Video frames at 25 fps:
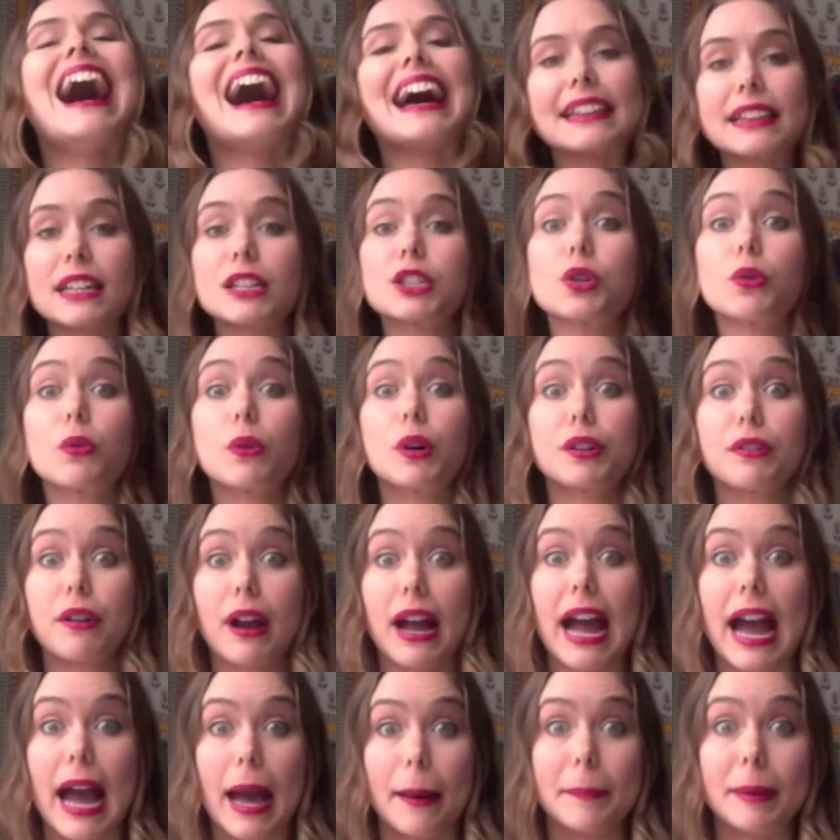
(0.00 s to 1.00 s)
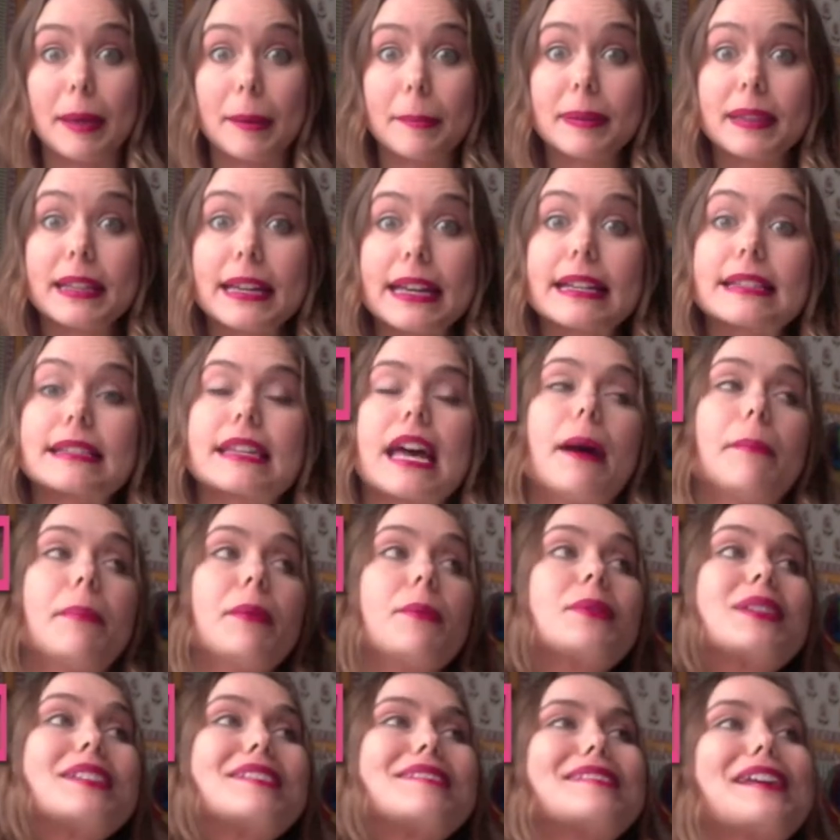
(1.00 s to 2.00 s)
I'd like to order a happy place,
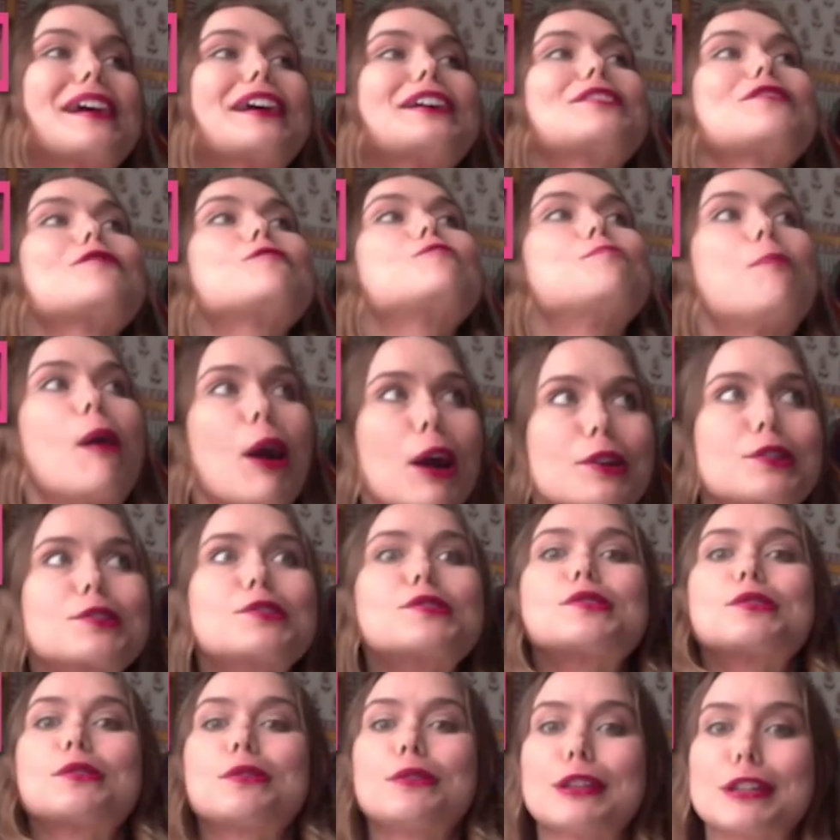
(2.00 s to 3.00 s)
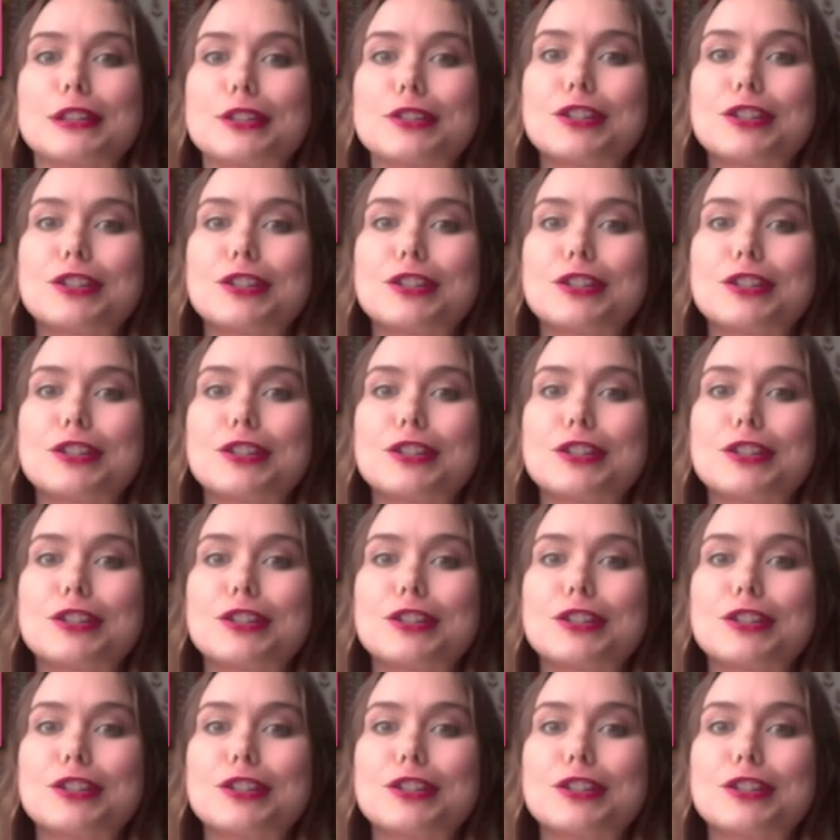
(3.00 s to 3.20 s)
happy with a side of personal